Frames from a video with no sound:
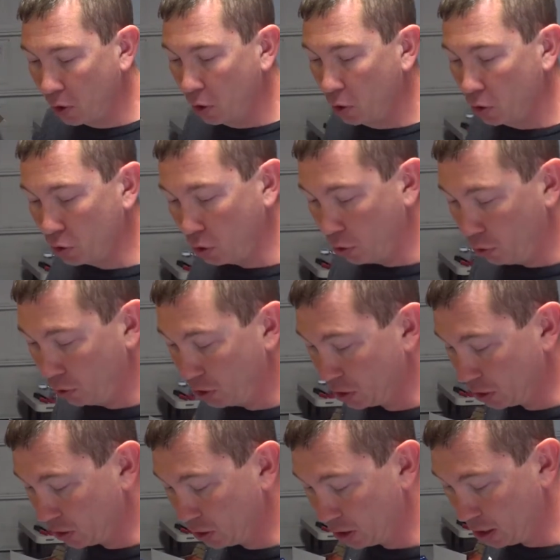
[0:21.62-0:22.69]
So as you
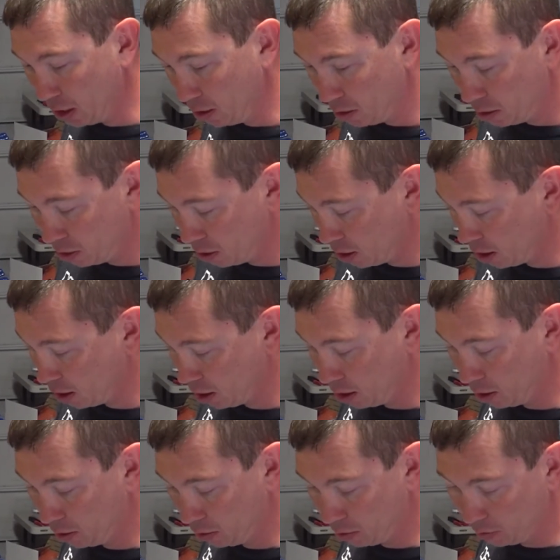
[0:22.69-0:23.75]
can see,
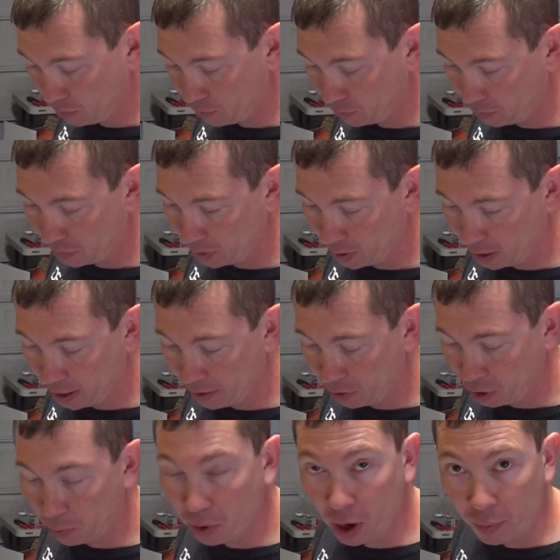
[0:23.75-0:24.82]
I have a
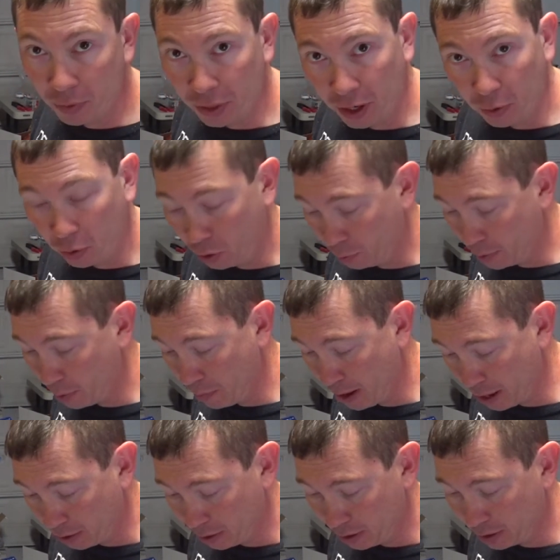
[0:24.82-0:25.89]
compartment that will hold my
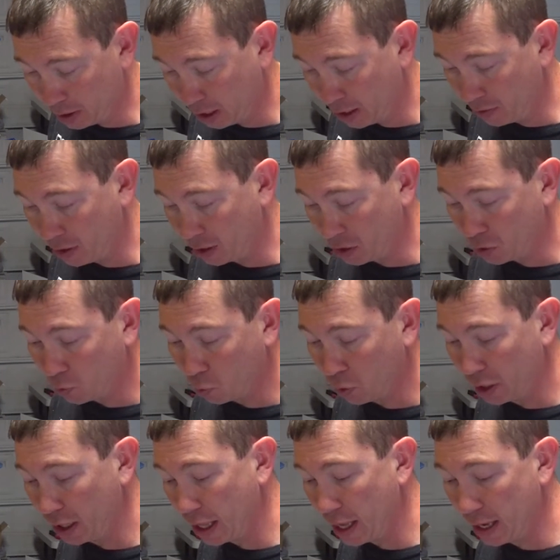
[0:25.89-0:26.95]
batteries, and I've got some
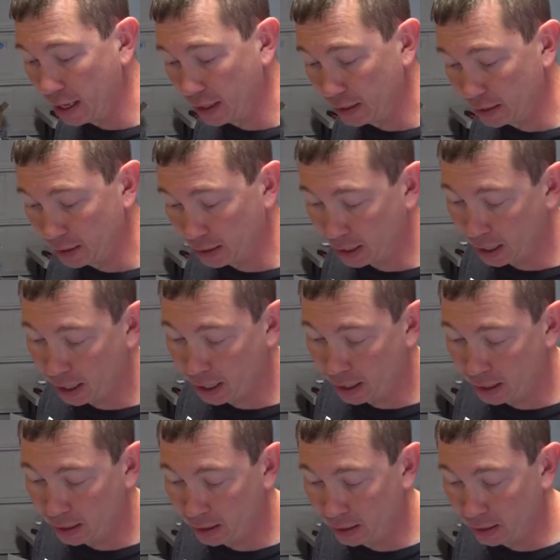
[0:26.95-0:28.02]
relays
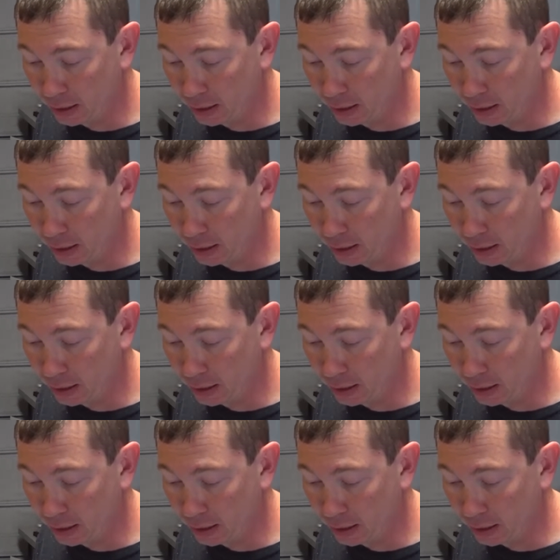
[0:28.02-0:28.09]
and